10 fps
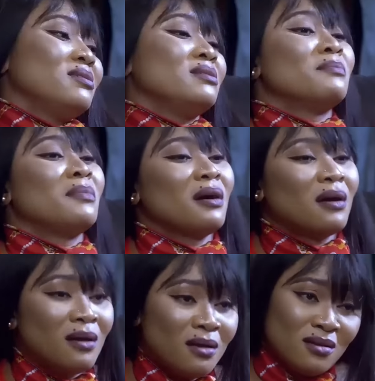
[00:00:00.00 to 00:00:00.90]

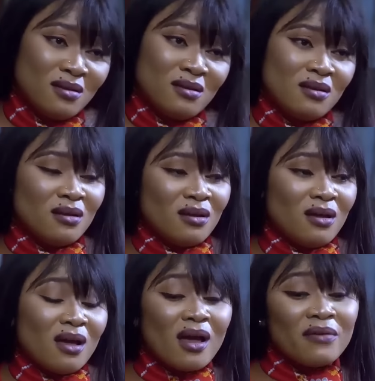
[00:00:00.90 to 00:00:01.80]
Dima.
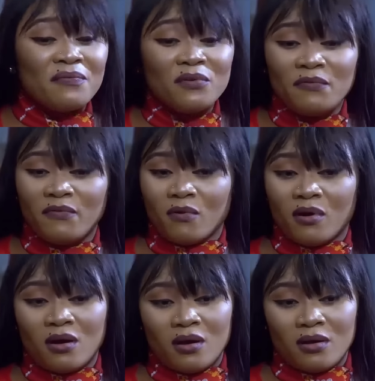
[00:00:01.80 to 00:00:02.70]
I feel for
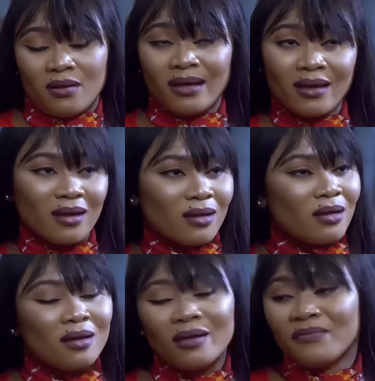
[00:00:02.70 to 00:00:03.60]
her. Like,
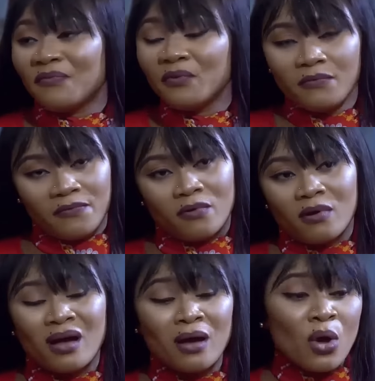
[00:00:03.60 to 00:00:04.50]
I feel
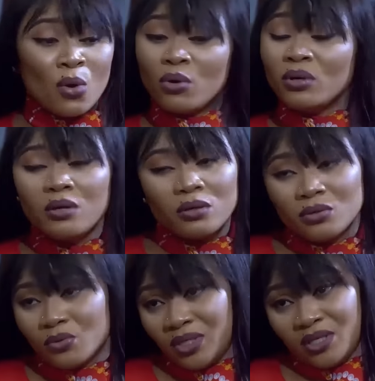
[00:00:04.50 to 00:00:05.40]
for her. Only God
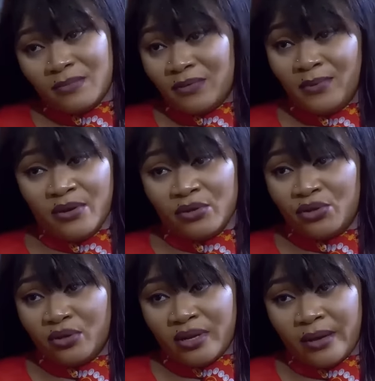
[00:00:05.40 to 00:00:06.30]
knows what she must be going
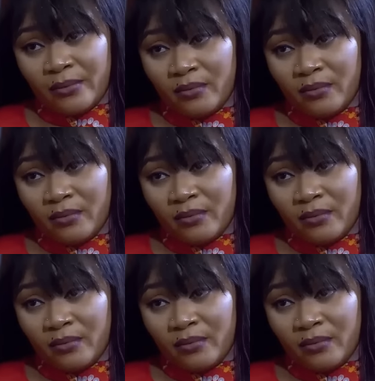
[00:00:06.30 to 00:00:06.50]
through now.